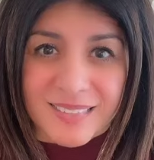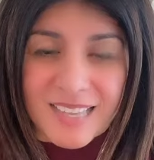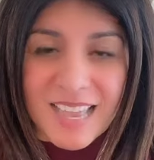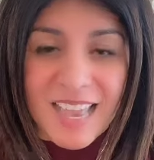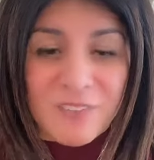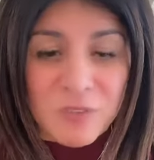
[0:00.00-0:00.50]

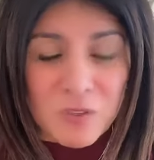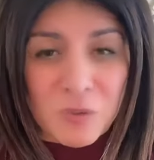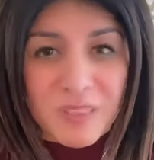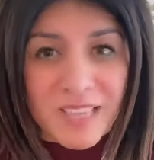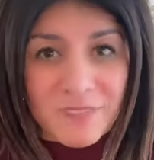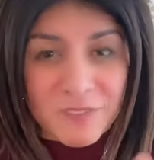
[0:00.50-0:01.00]
Have you
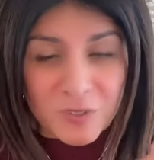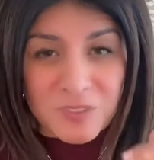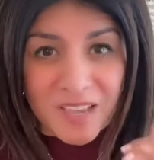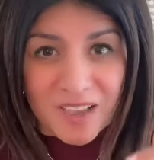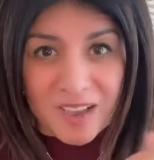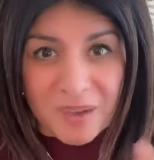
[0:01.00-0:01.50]

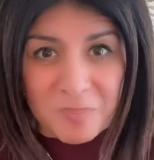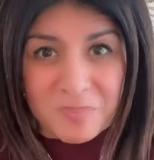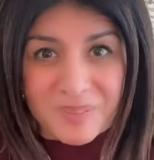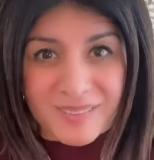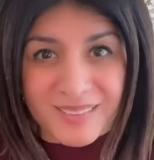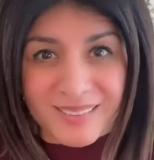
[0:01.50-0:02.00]
leveled up?
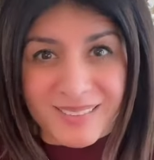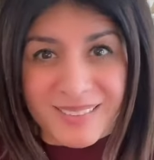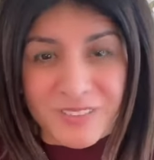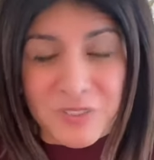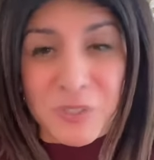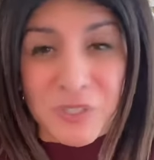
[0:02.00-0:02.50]

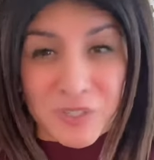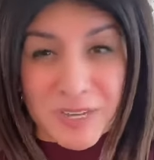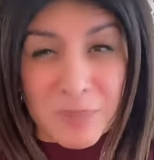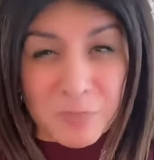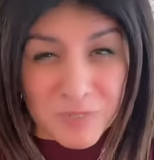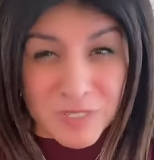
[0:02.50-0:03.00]
to your
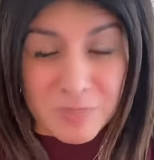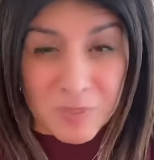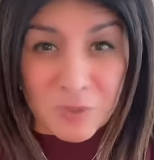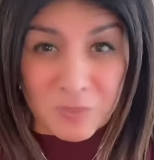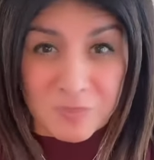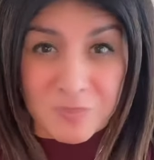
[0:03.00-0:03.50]
Empress
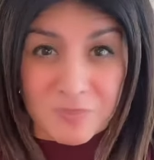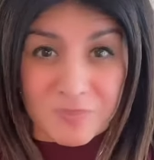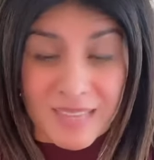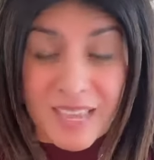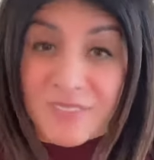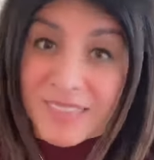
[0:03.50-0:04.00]
mode?
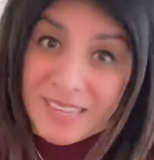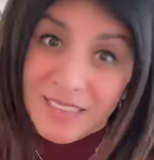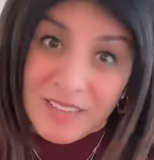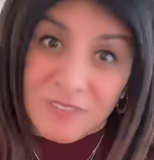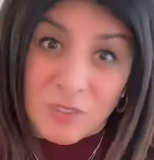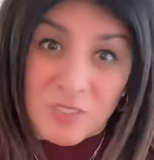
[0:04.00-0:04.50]
Have they
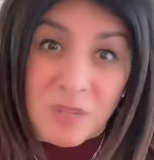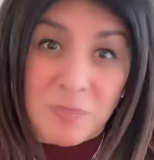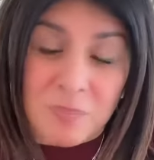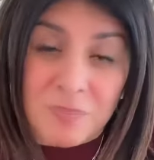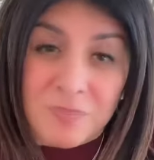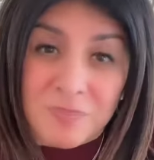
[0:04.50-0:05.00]
leveled
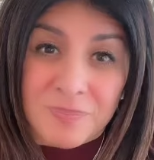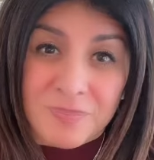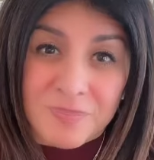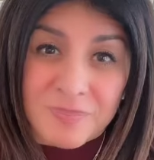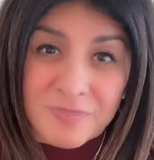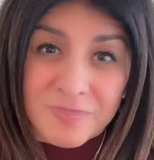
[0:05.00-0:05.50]
up?
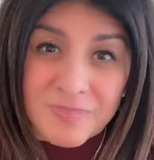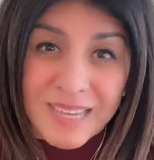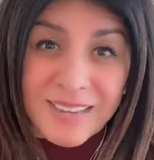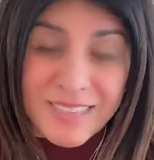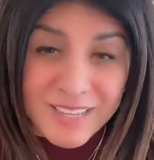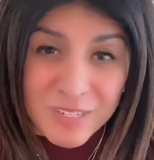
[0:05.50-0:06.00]

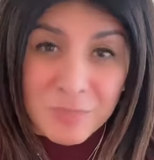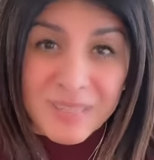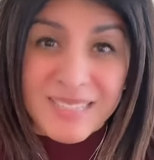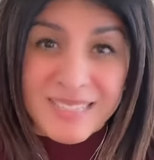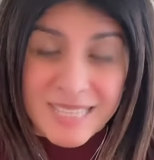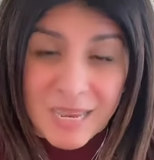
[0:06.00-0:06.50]
Are they going to be
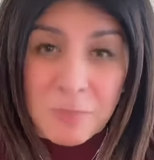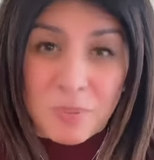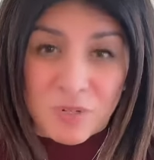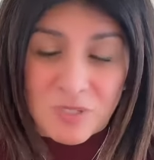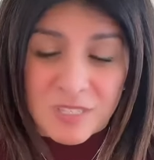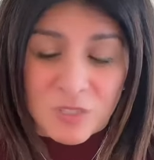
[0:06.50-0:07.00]
the same
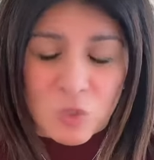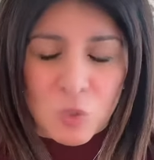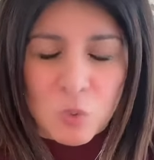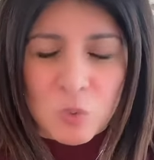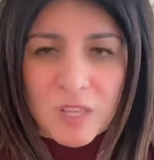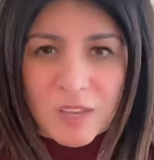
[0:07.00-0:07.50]
person? Do
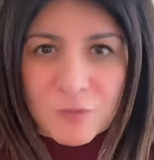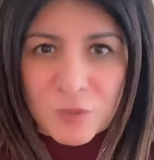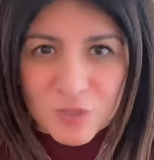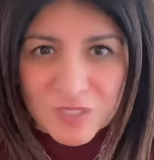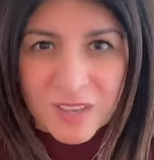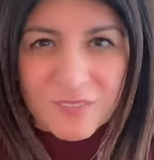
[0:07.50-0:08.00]
you love
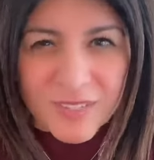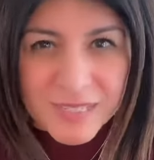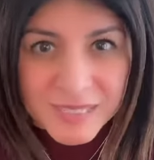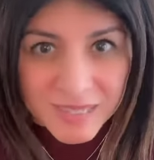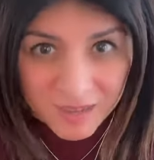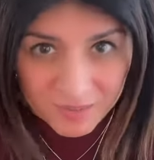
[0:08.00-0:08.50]
yourself
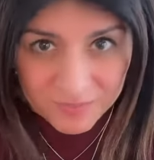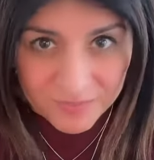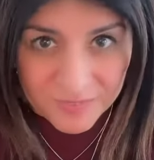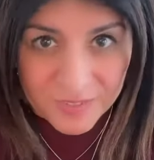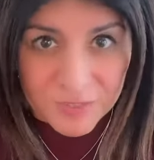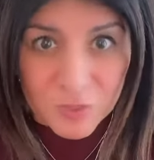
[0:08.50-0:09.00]

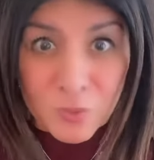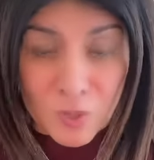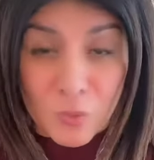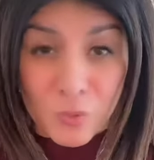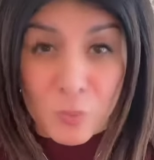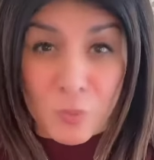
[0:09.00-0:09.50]
enough to
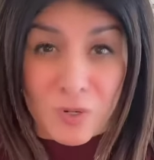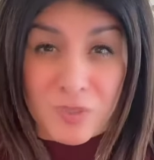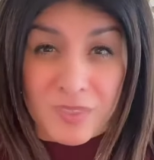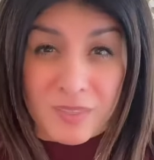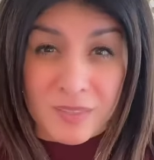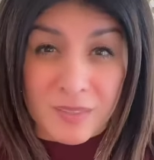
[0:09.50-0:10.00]
know your
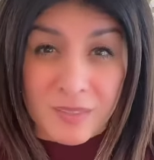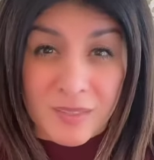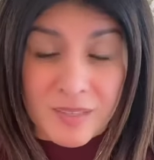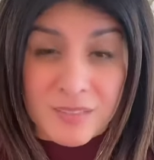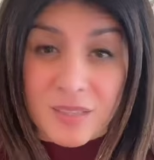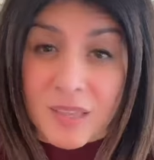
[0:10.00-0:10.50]
worth?
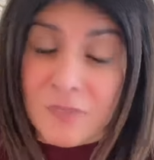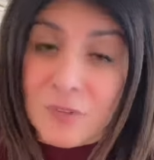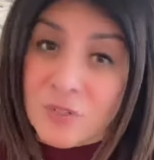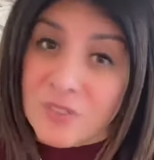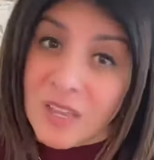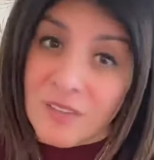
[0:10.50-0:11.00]
To love
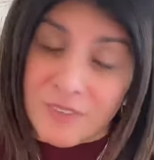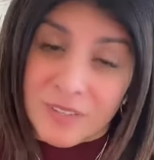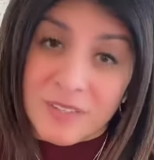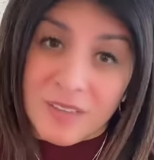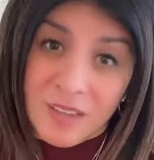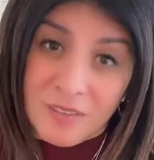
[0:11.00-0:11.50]
yourself
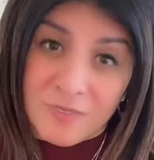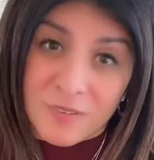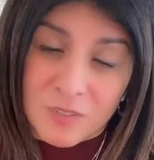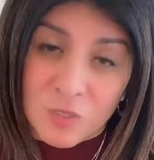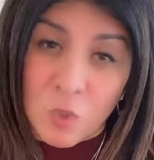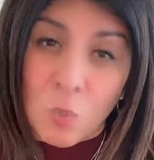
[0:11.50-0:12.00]
enough
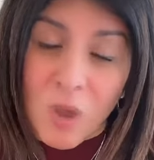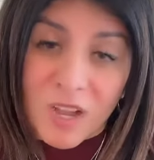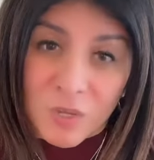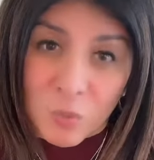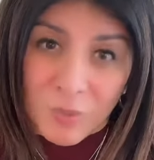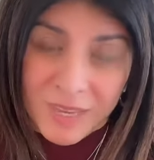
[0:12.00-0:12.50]
to
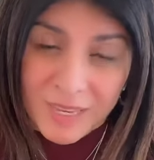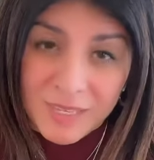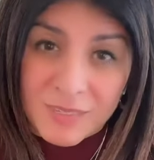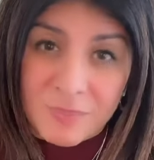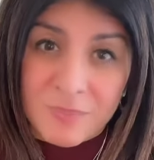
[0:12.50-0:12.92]
walk away?